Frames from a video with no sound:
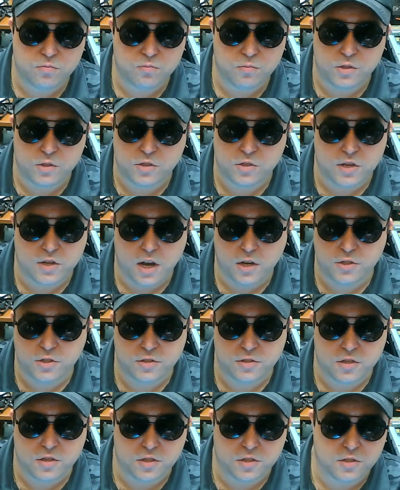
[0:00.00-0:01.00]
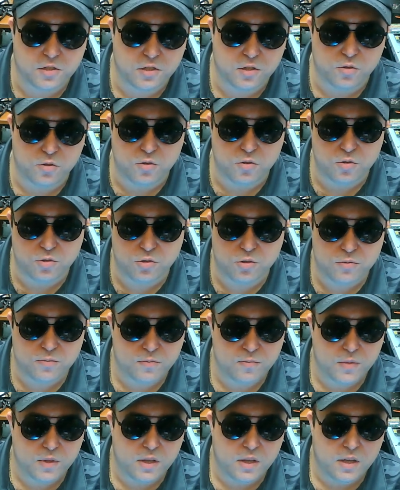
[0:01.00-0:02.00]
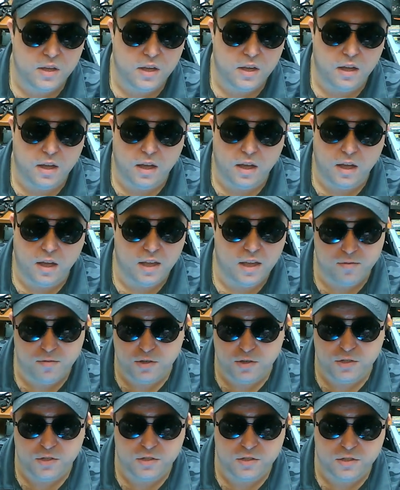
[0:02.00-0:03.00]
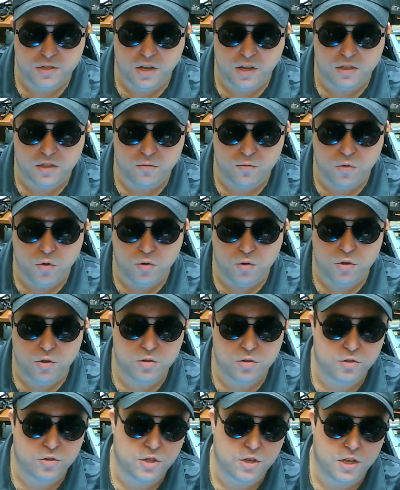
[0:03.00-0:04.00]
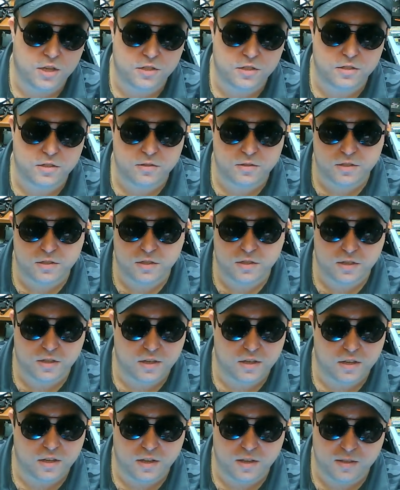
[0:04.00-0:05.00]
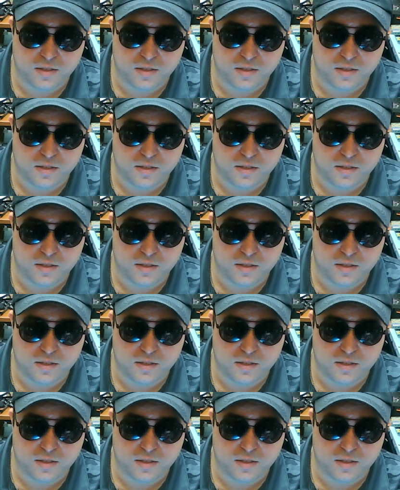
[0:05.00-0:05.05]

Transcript: instructions are still good uh, everything's gonna work just uh,